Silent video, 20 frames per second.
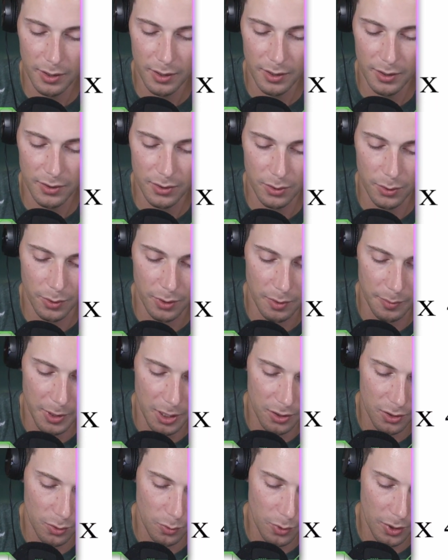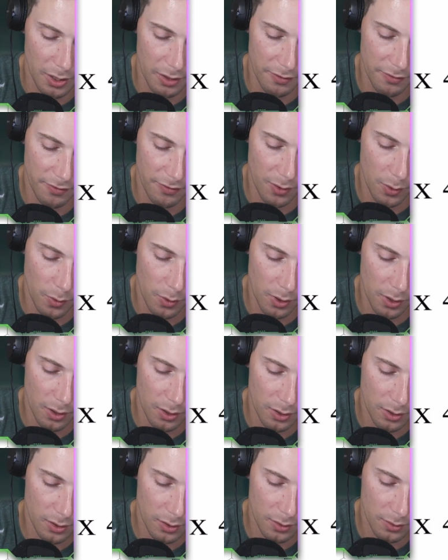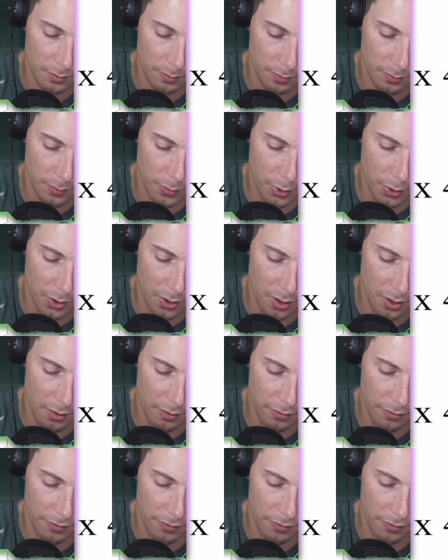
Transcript: is going to be 24. Put the